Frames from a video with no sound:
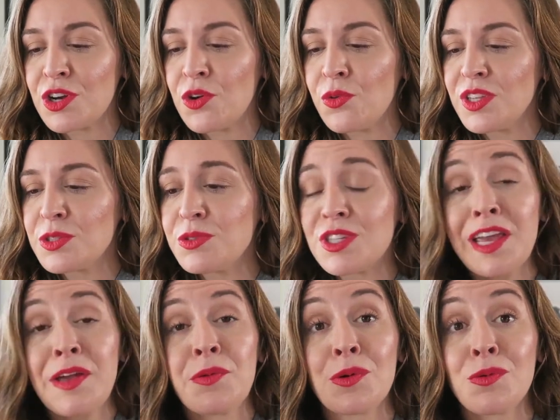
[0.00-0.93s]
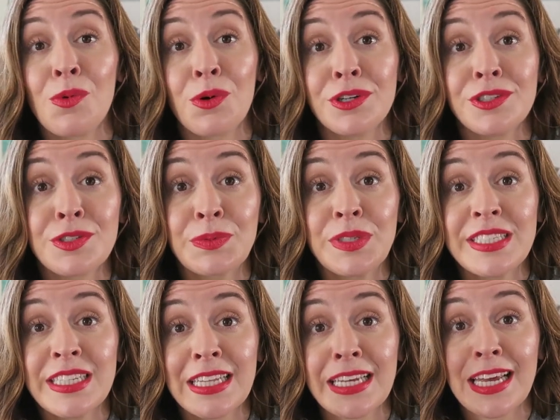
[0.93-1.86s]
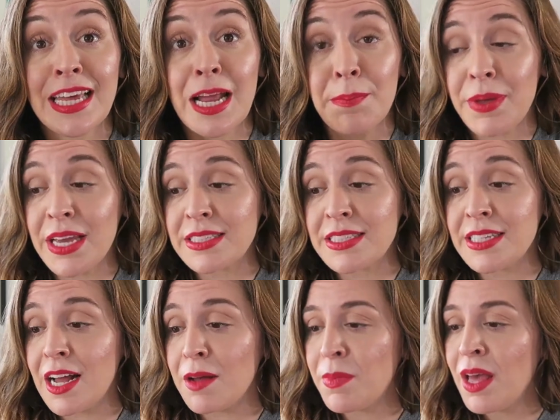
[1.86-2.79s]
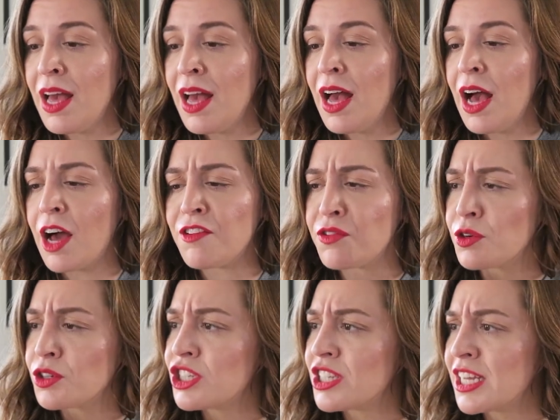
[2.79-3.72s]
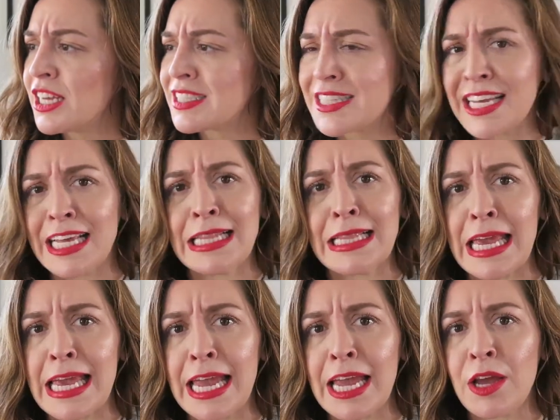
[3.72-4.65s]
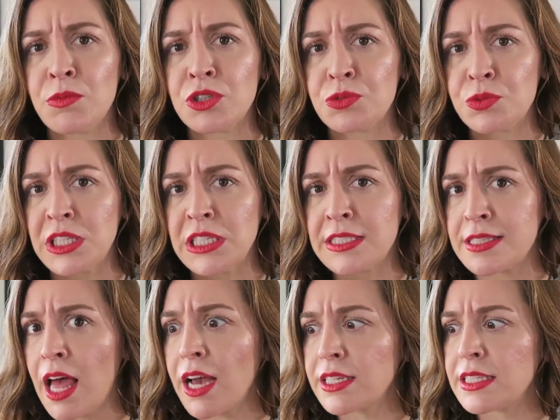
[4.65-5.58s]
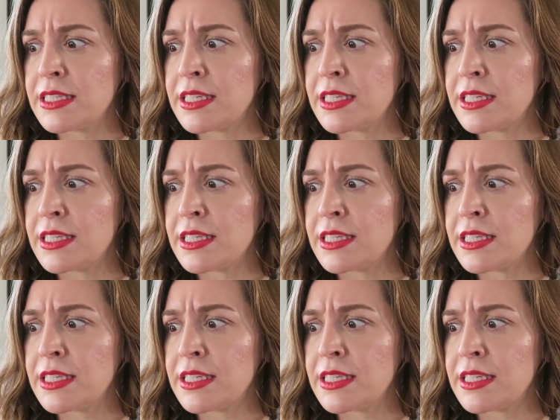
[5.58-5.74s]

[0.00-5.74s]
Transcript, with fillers: So this was a rewards recently and I picked it up Unfortunately, it's like leaking, which really sucks.